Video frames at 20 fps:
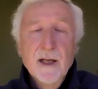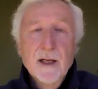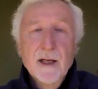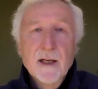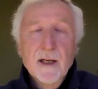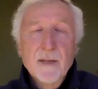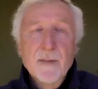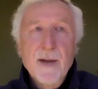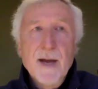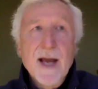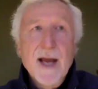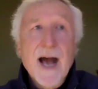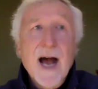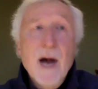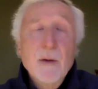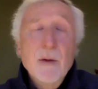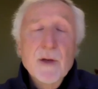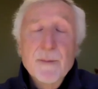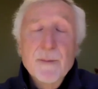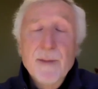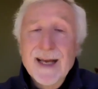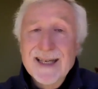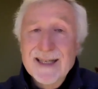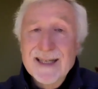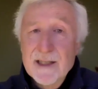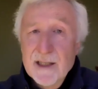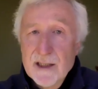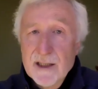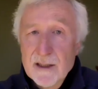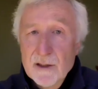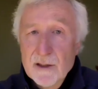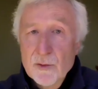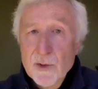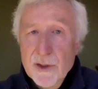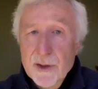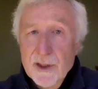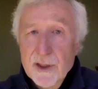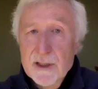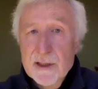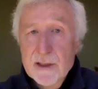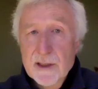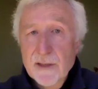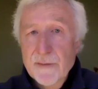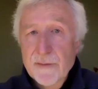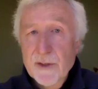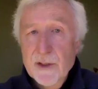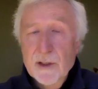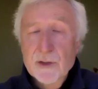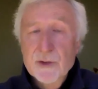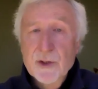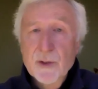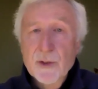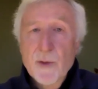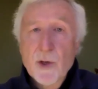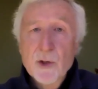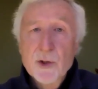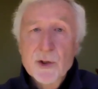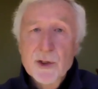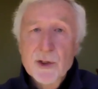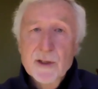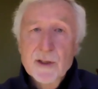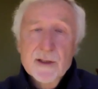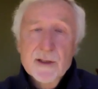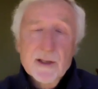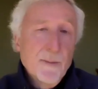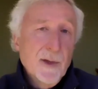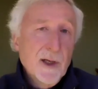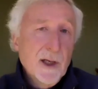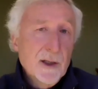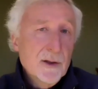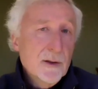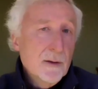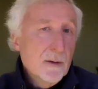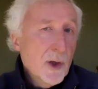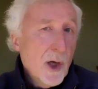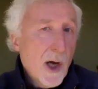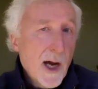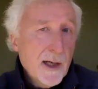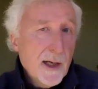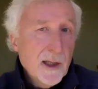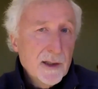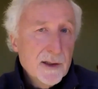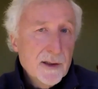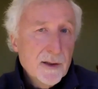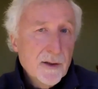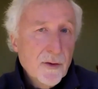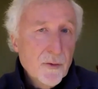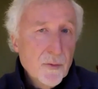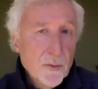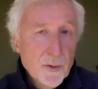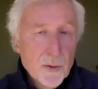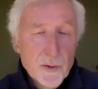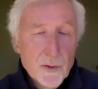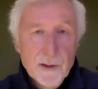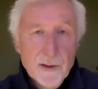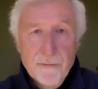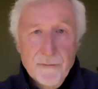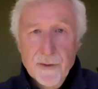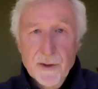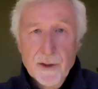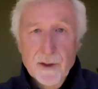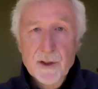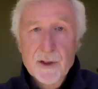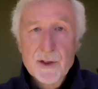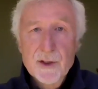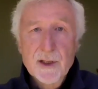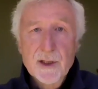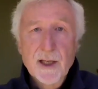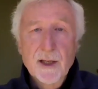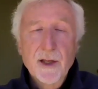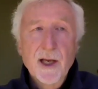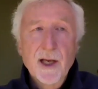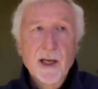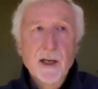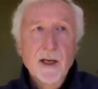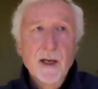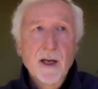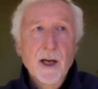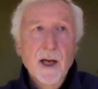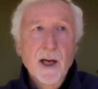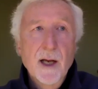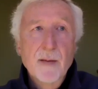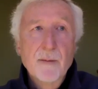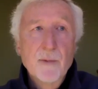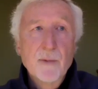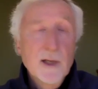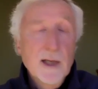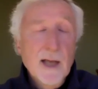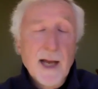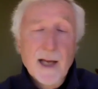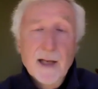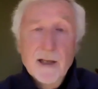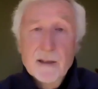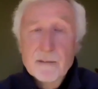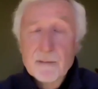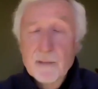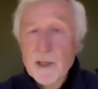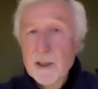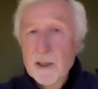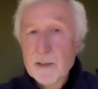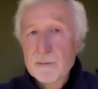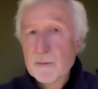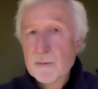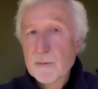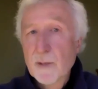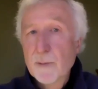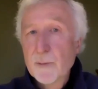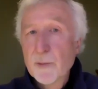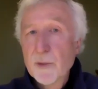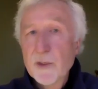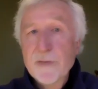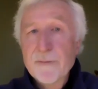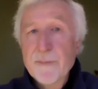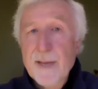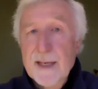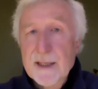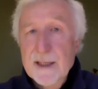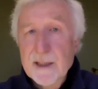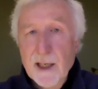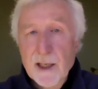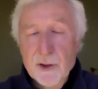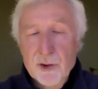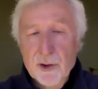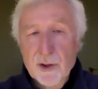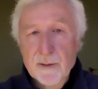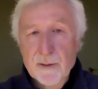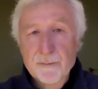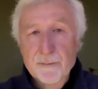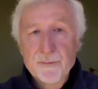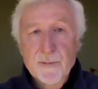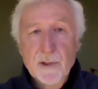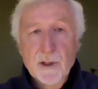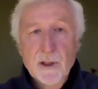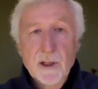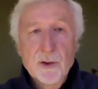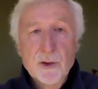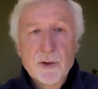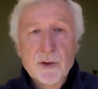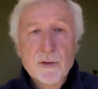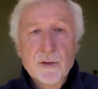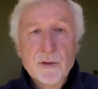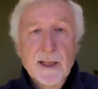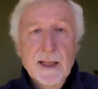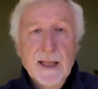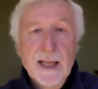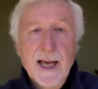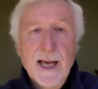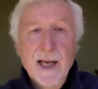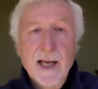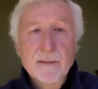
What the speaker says: about how we might deal with these difficult emotions. I'm going to talk us through it first, and then we'll guide a brief meditation in doing that.